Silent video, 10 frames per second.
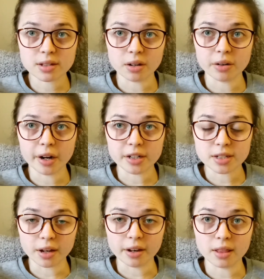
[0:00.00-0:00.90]
so I
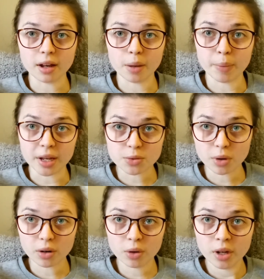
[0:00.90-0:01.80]
decided that I may as
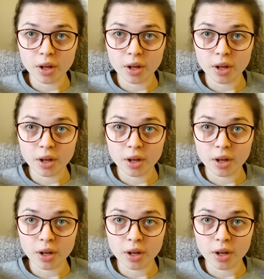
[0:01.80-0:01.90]
well